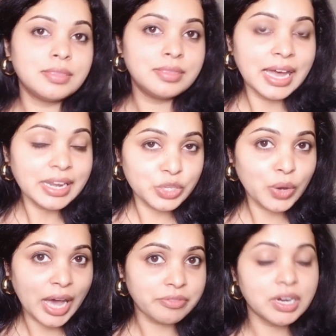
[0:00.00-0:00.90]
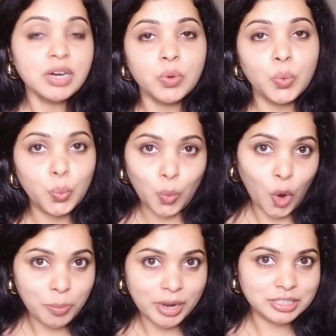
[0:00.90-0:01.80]
then you have a
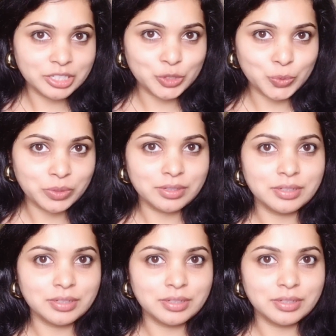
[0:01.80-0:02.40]
warm undertone.